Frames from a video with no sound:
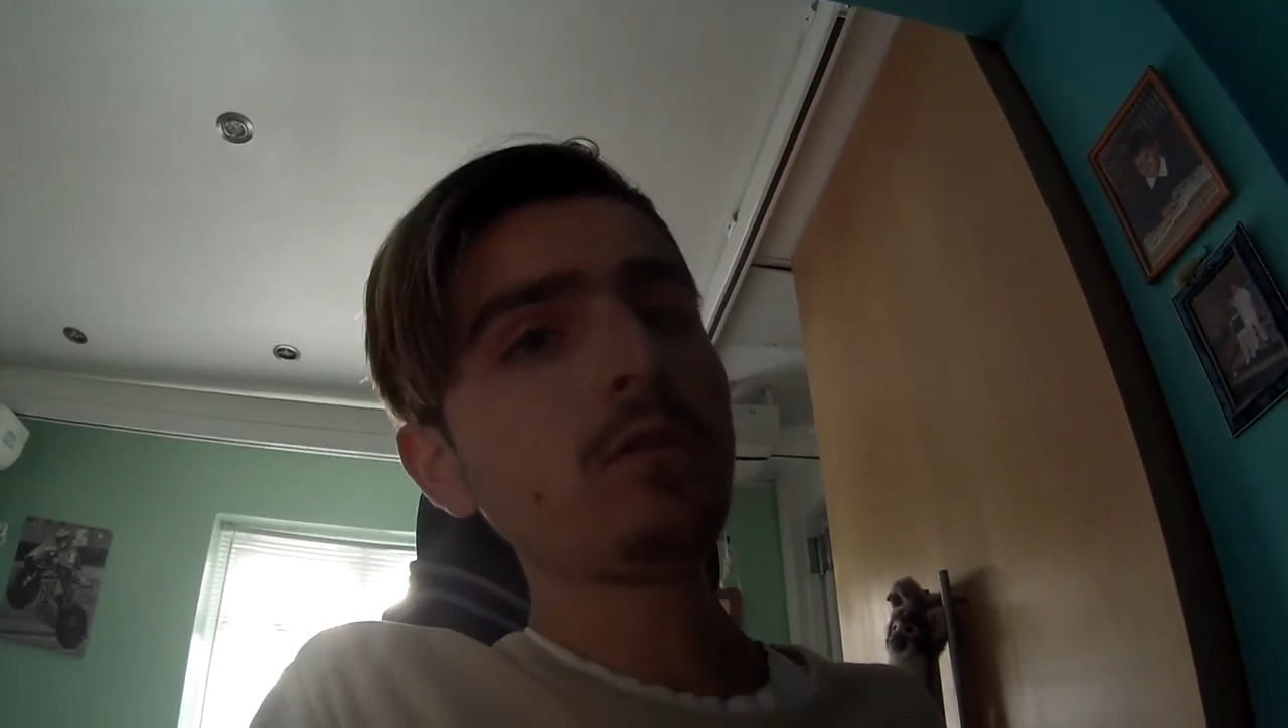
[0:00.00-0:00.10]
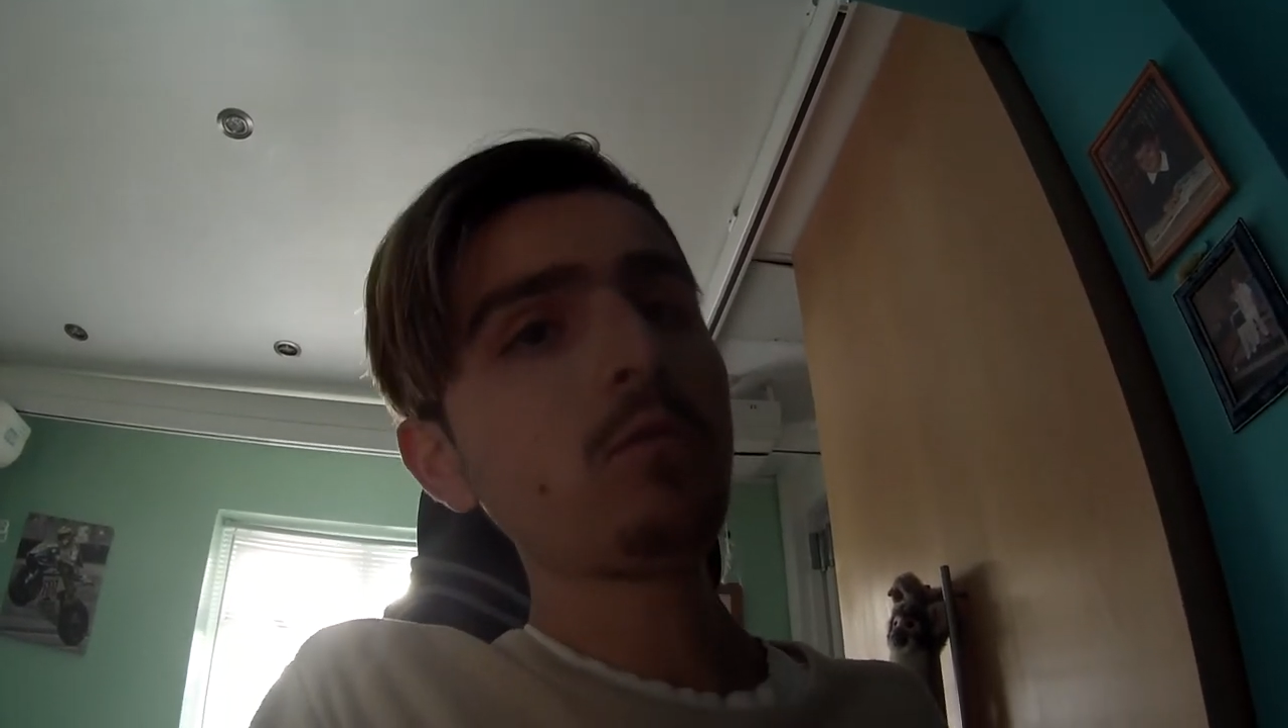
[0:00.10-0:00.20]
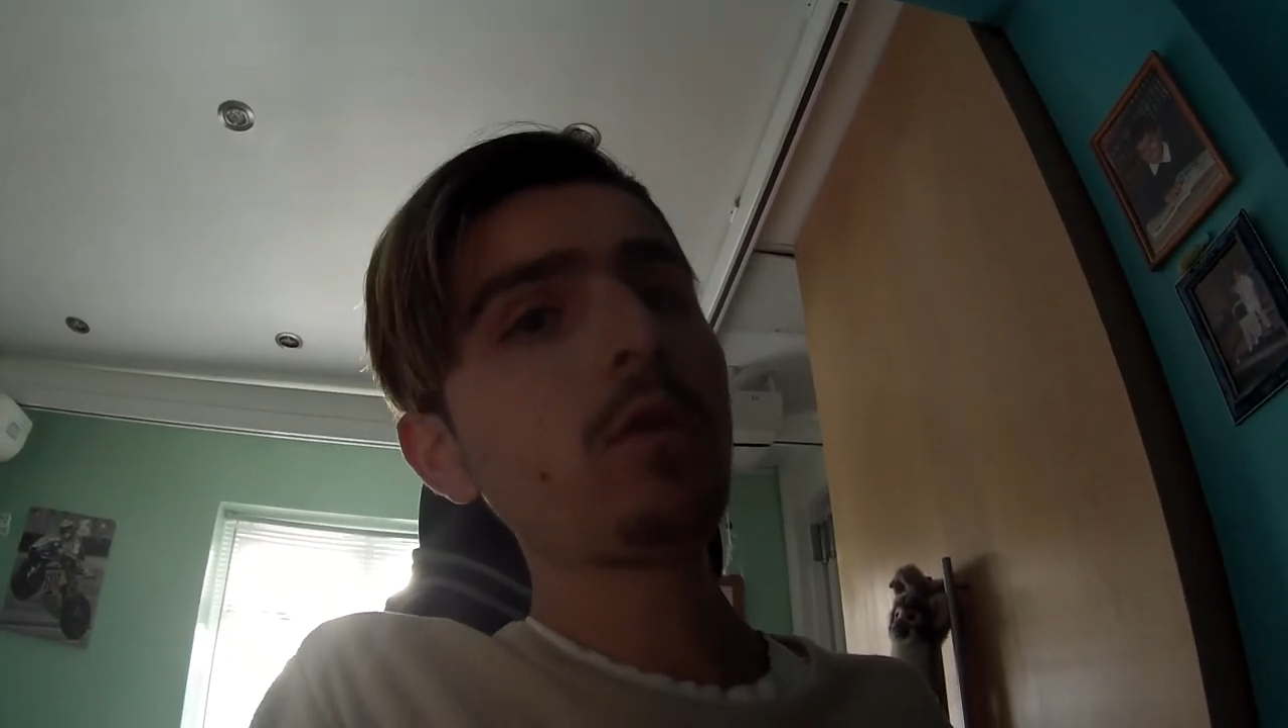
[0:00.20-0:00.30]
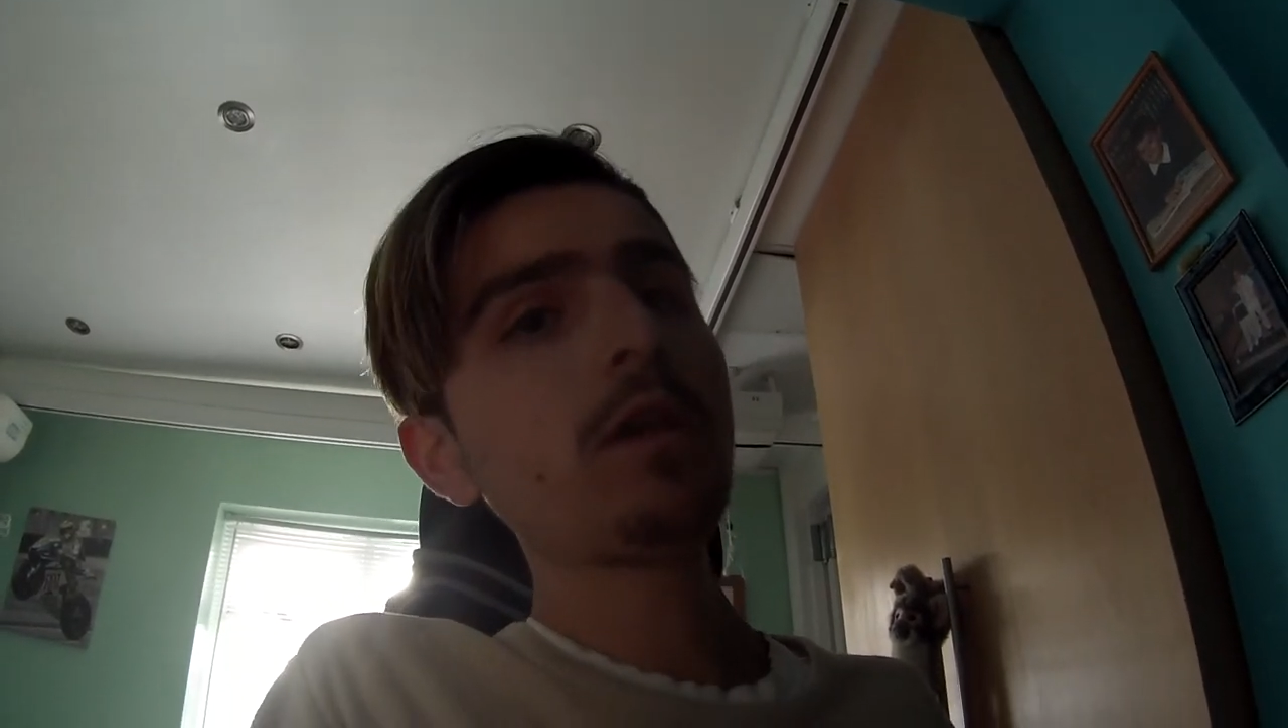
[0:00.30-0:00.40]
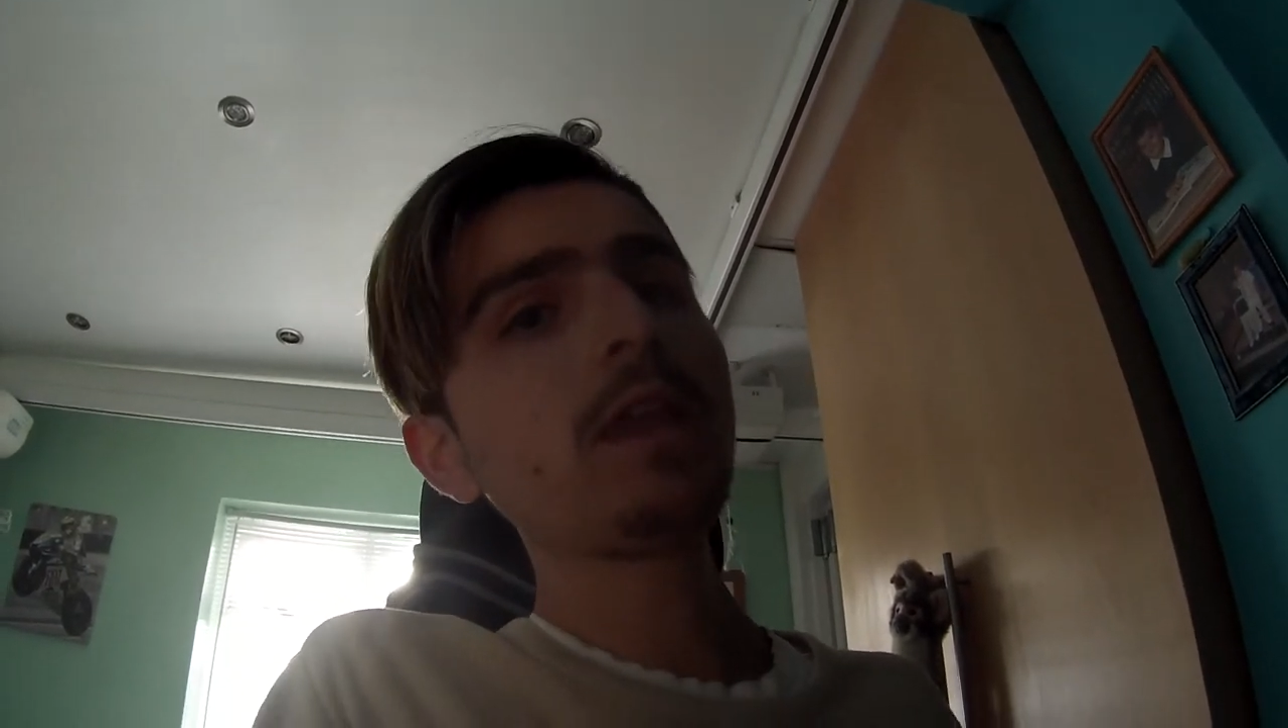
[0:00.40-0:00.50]

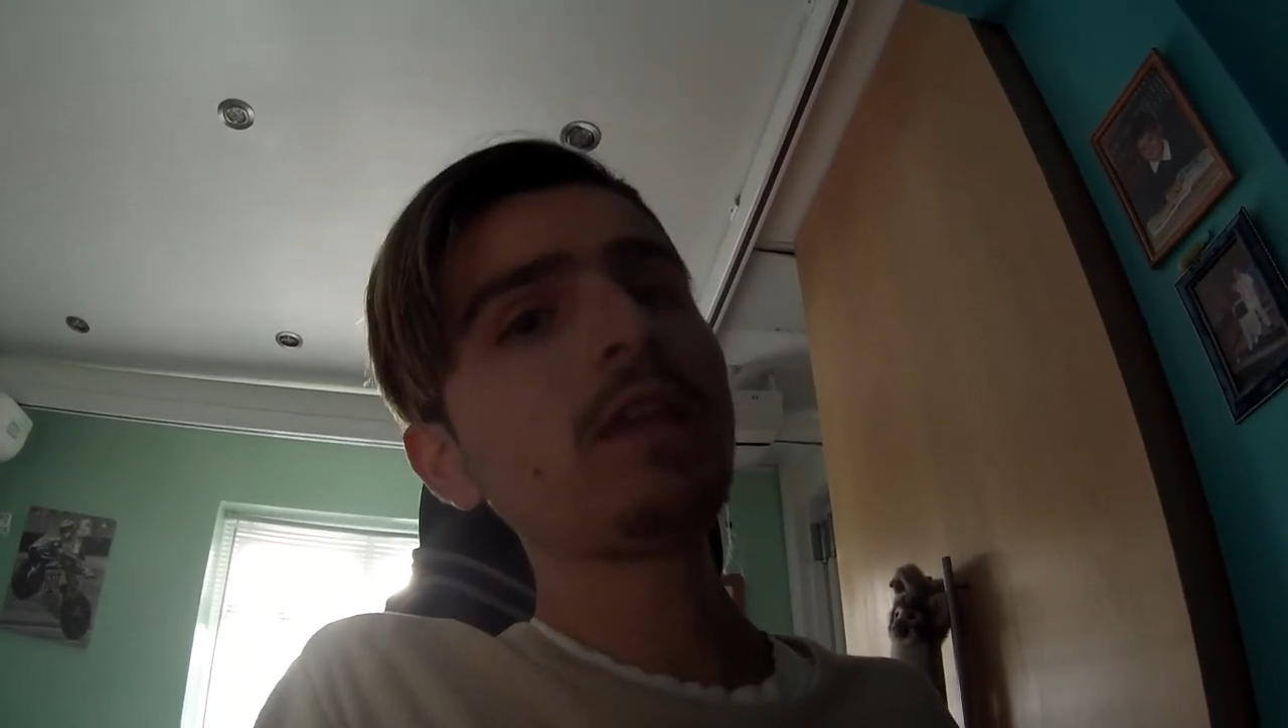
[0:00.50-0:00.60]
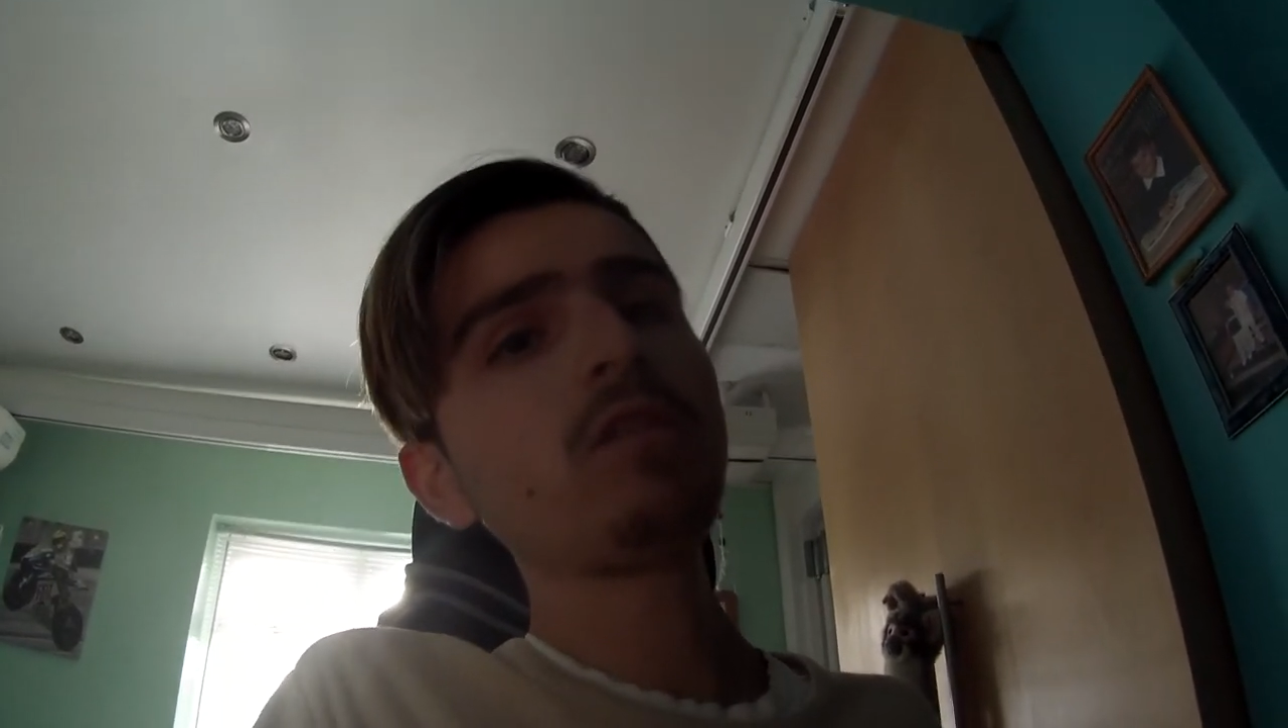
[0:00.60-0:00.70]
Walking Dead